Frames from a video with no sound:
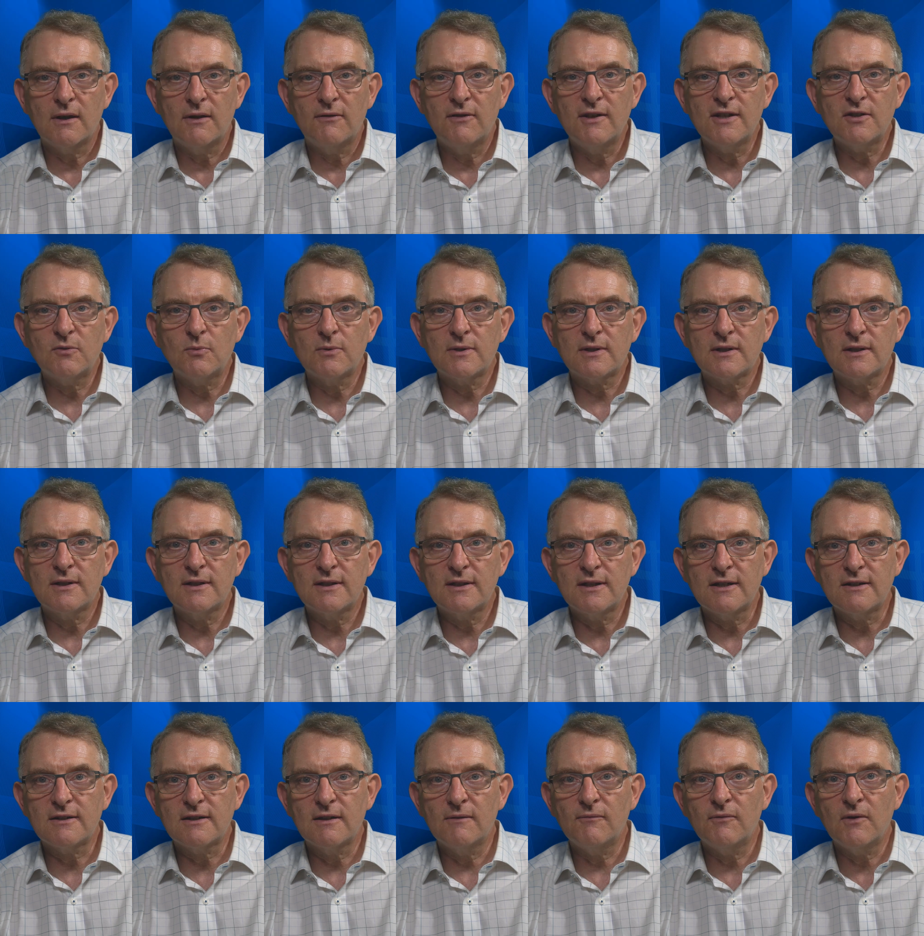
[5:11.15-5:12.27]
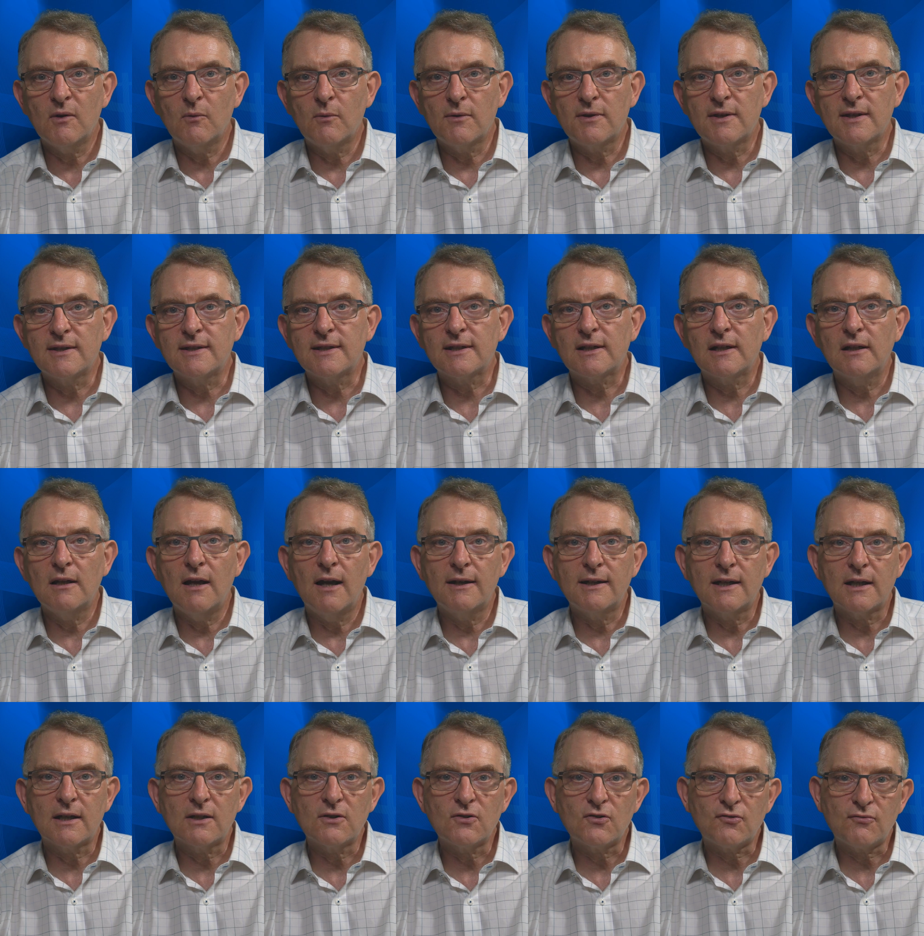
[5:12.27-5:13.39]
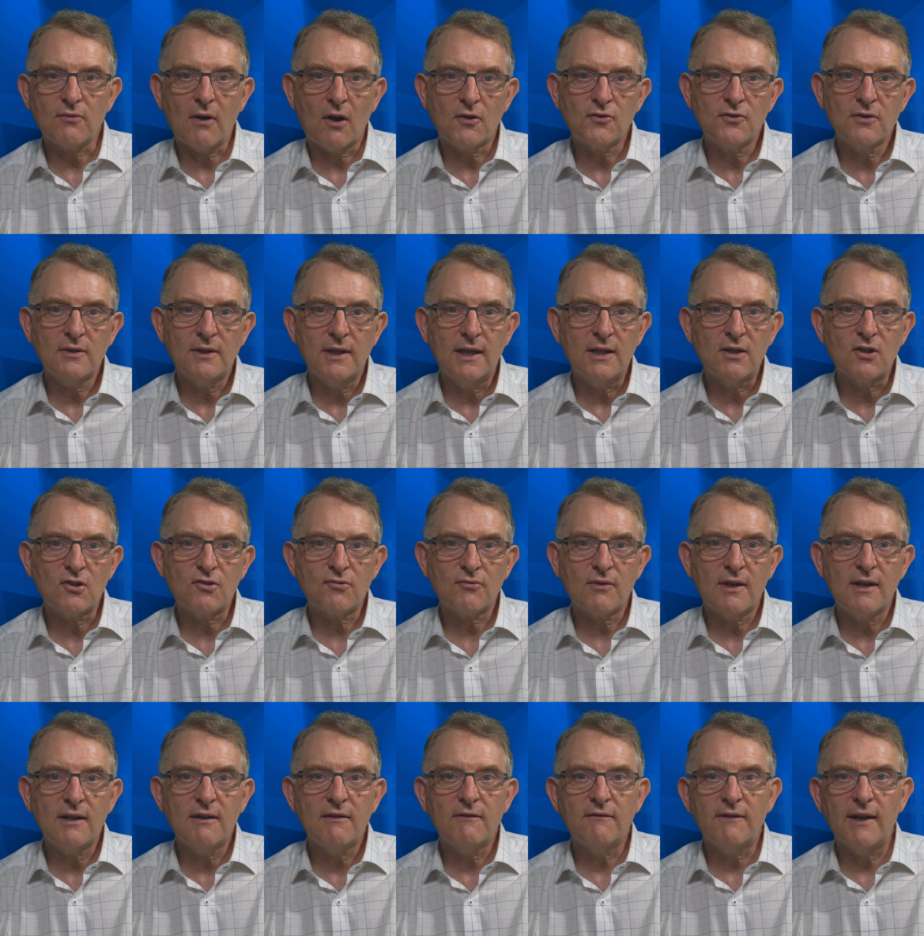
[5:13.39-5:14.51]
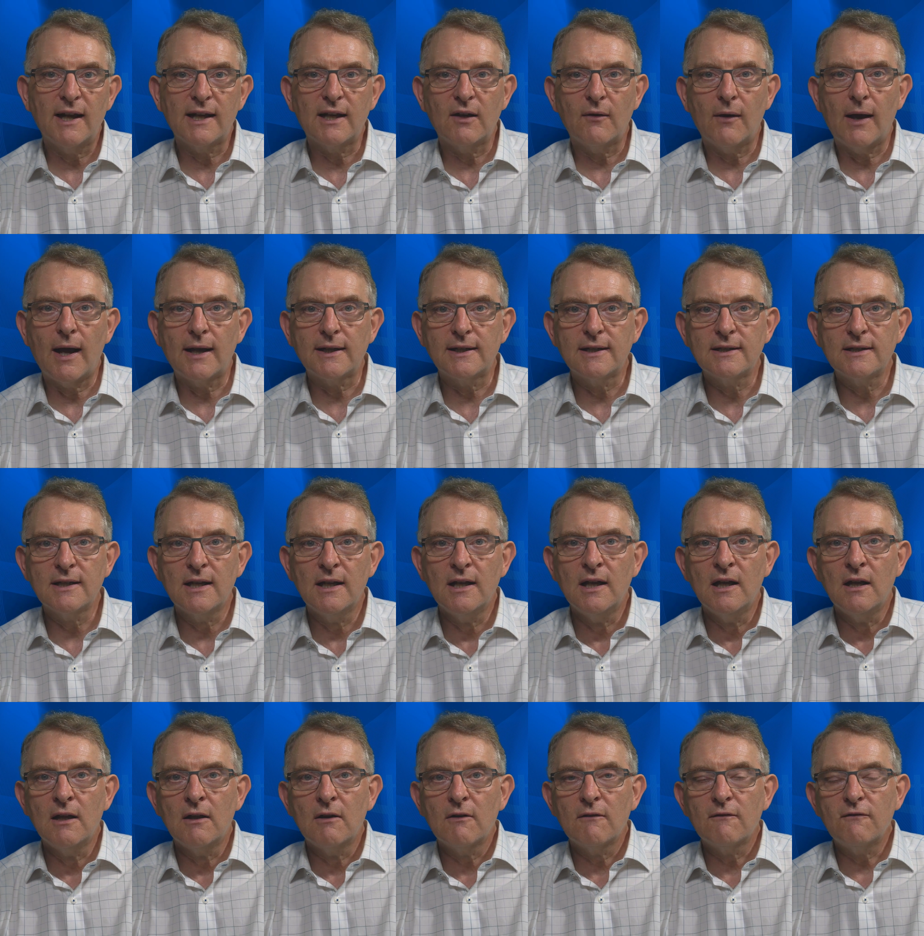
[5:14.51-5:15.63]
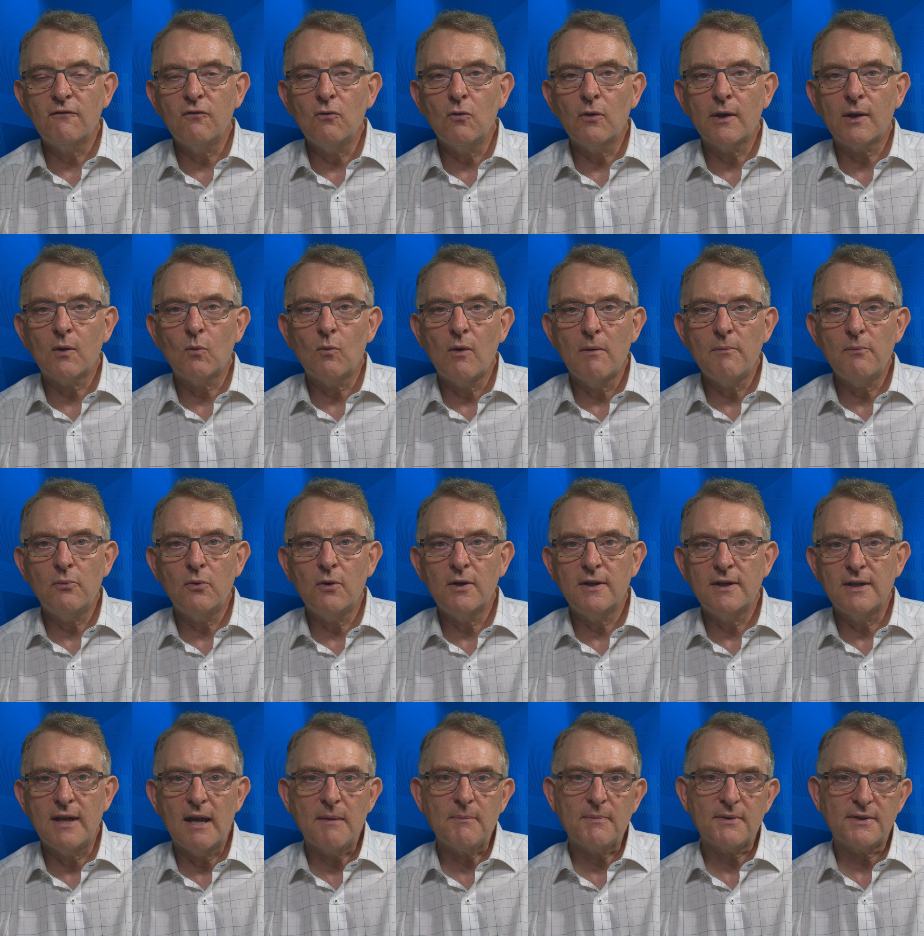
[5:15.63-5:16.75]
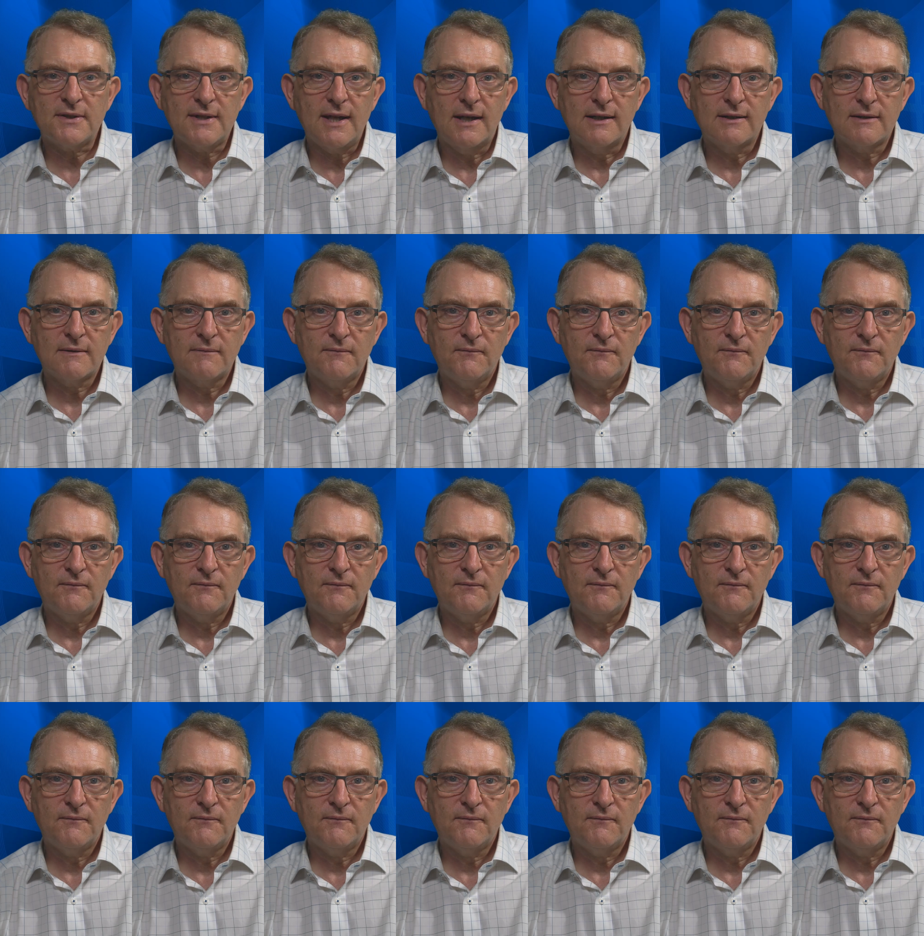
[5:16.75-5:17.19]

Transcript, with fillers: This was consistent with the decline in construction industry value added, falling 1.9%.